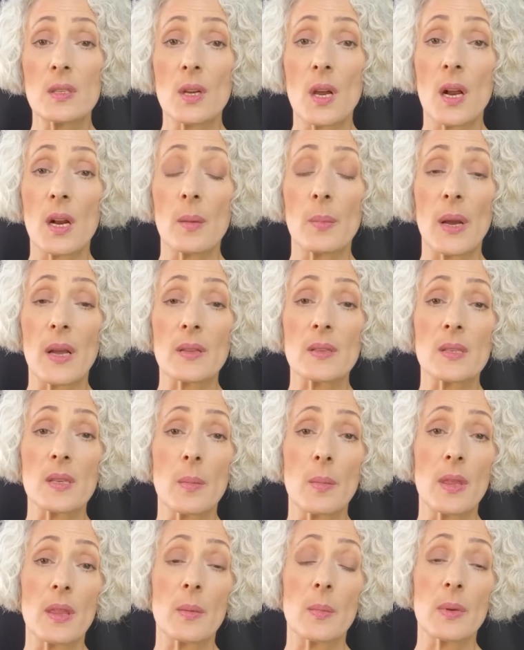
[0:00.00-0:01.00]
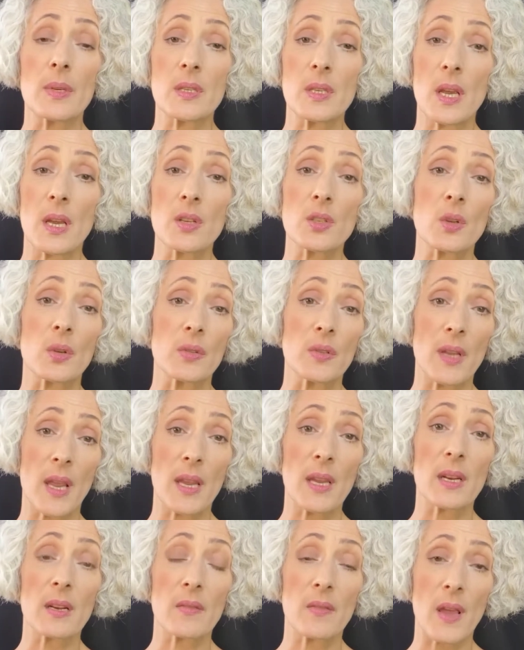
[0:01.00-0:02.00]
talk about some of the potential
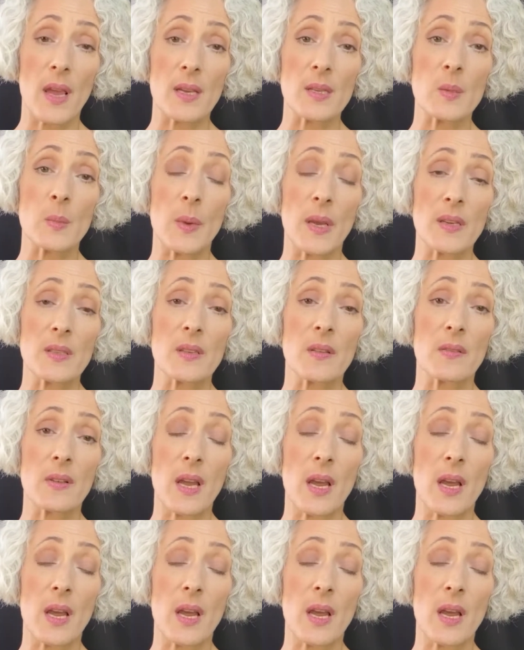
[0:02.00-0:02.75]
negative aspects of